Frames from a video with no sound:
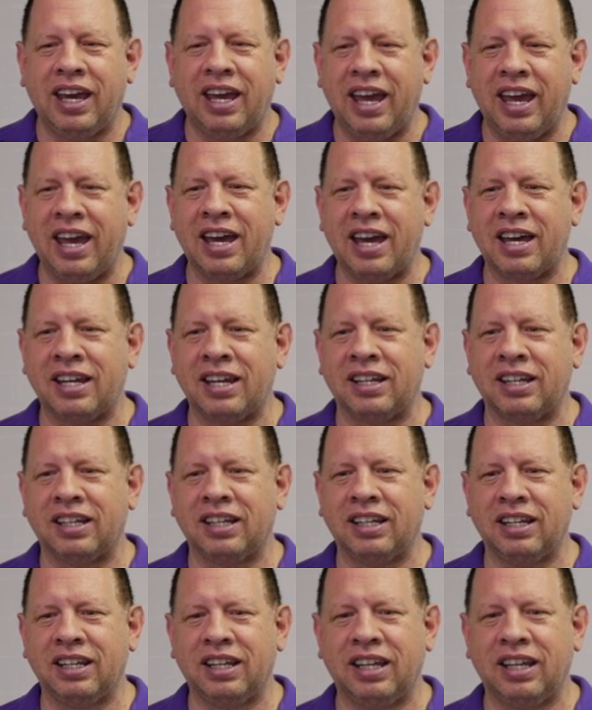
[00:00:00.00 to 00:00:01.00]
And
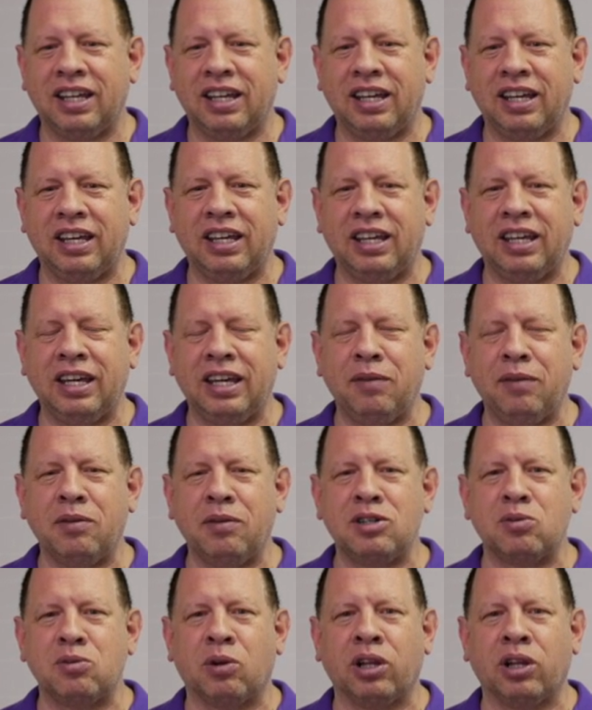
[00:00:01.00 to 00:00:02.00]
he
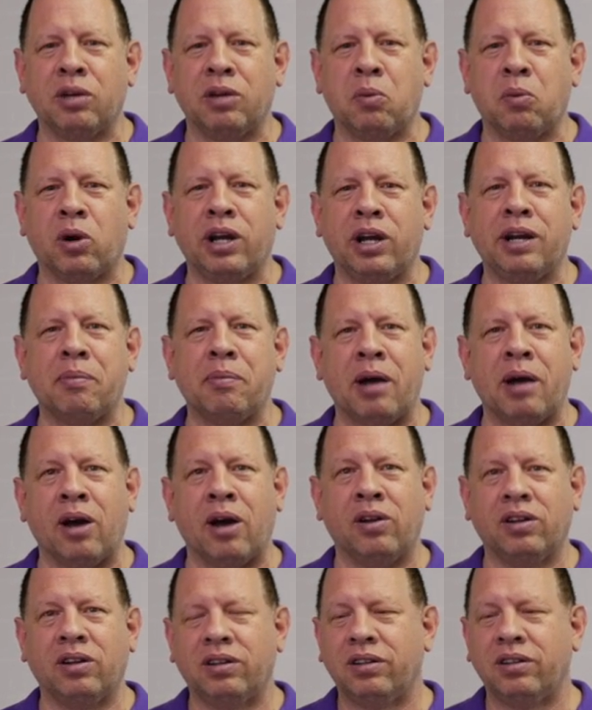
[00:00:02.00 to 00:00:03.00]
was really worried
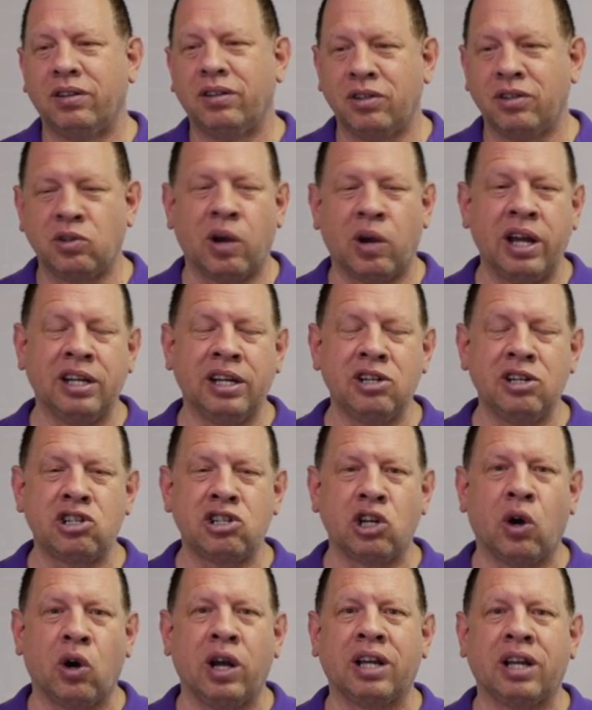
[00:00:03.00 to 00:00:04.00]
about trying to
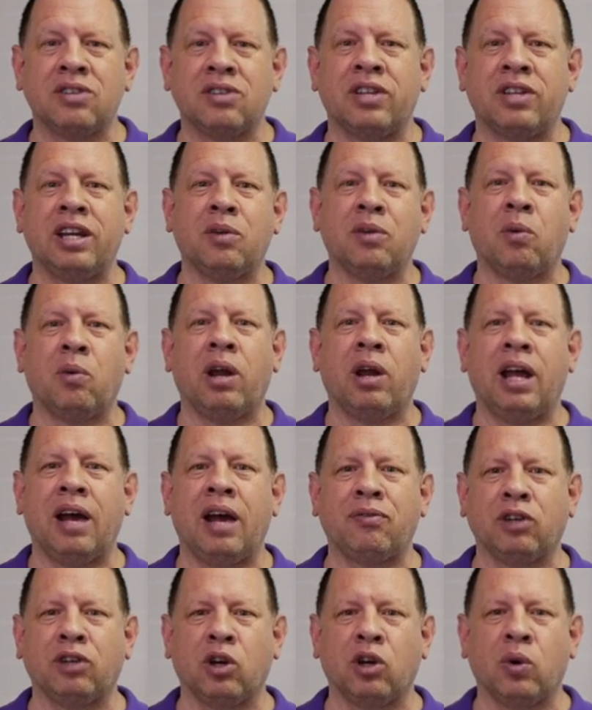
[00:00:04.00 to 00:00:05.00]
show it because they didn't want to
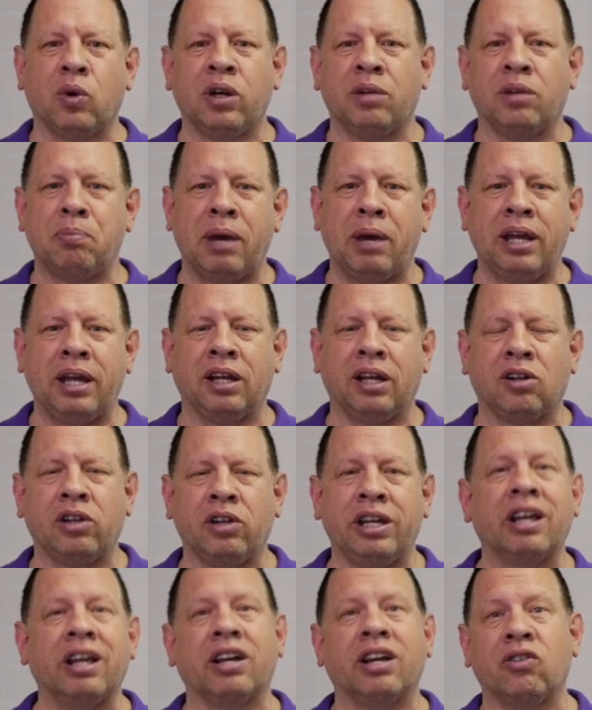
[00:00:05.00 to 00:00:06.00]
have to go in and pay to
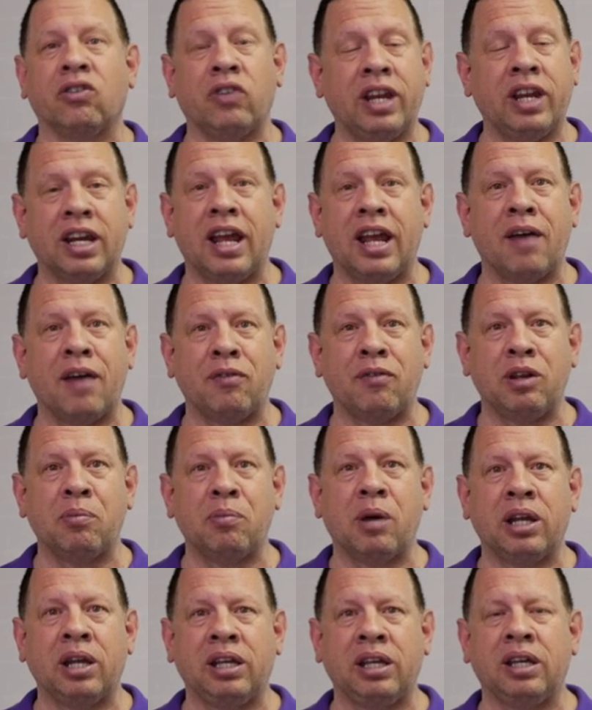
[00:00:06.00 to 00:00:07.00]
clean it because they didn't have any
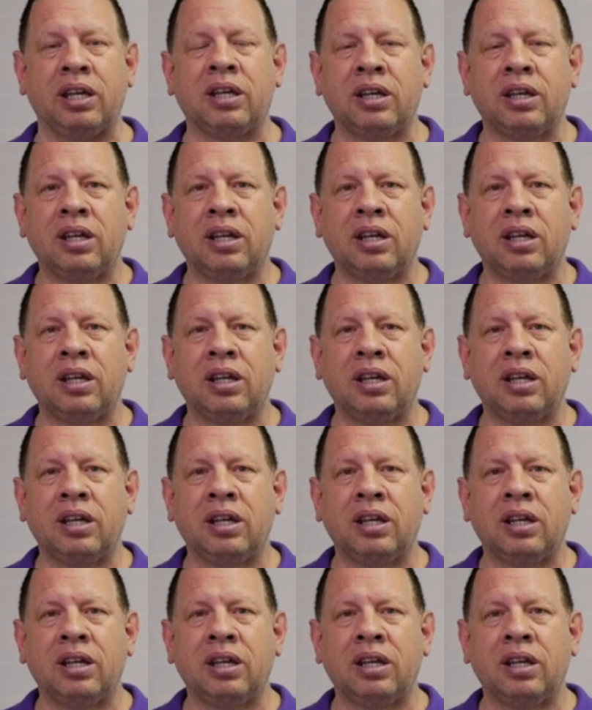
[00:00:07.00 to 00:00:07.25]
money